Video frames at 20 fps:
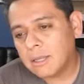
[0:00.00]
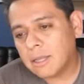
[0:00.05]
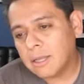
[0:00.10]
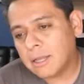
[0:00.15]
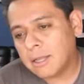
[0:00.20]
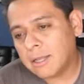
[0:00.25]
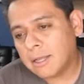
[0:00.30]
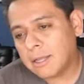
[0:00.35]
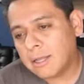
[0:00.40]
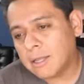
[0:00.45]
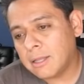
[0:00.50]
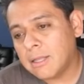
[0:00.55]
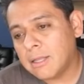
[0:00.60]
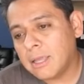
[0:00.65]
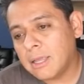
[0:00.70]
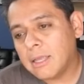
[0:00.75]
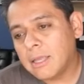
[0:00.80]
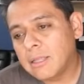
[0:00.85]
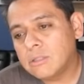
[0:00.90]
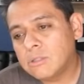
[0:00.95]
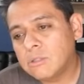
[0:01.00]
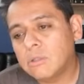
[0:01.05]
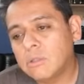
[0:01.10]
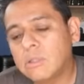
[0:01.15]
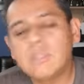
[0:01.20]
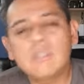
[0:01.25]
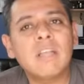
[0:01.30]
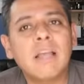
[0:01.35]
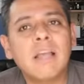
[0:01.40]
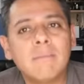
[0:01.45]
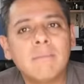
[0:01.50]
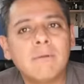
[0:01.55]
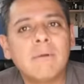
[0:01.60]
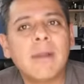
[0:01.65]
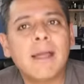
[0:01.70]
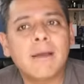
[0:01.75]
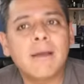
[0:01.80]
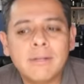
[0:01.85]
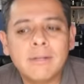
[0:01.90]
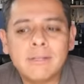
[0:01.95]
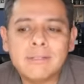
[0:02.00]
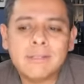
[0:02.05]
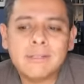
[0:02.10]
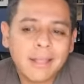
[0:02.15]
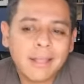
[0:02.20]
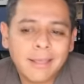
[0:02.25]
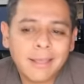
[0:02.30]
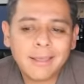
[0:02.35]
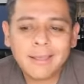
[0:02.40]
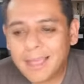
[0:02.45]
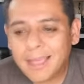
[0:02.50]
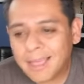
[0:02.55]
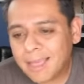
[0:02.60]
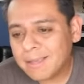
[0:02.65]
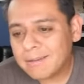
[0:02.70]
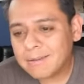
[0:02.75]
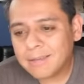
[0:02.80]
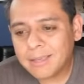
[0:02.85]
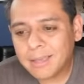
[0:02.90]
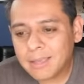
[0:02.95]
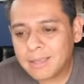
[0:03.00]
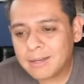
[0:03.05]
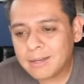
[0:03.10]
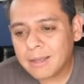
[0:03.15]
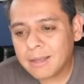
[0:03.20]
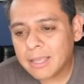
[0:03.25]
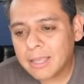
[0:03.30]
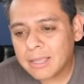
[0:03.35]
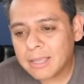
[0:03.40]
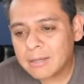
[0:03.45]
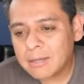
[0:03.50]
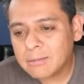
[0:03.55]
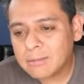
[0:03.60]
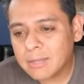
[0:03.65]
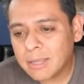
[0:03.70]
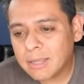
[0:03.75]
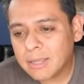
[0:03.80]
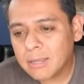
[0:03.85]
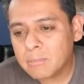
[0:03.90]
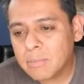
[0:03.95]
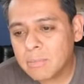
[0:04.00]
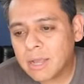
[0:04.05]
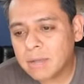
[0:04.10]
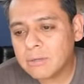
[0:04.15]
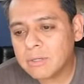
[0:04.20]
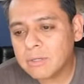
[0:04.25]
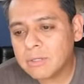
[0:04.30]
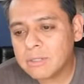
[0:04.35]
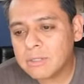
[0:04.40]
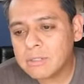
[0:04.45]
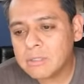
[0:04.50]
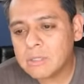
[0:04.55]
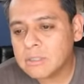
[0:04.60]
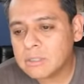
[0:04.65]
So this time around is like, yeah, okay, no, I can buy one of these.